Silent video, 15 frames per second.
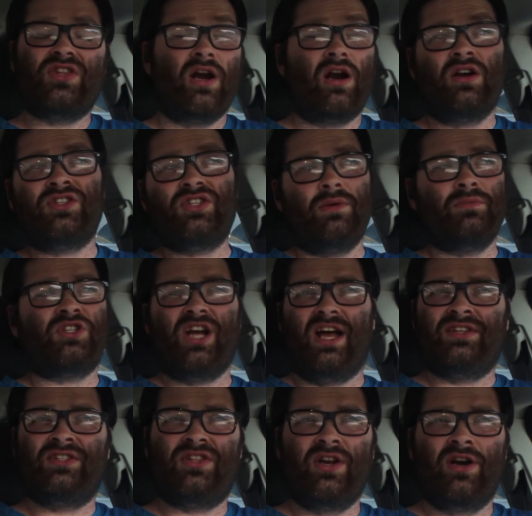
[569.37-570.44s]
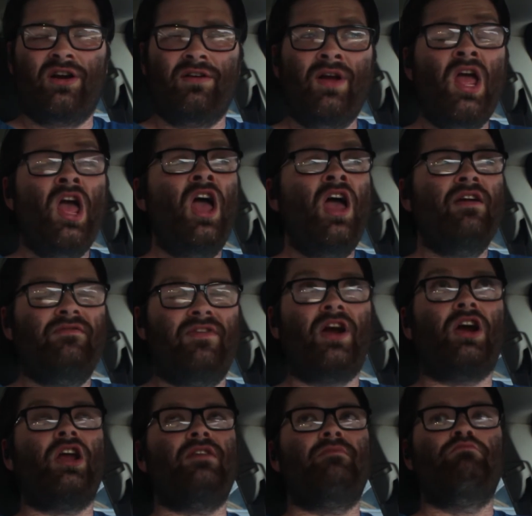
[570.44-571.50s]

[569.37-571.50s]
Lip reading: There are some shots that are very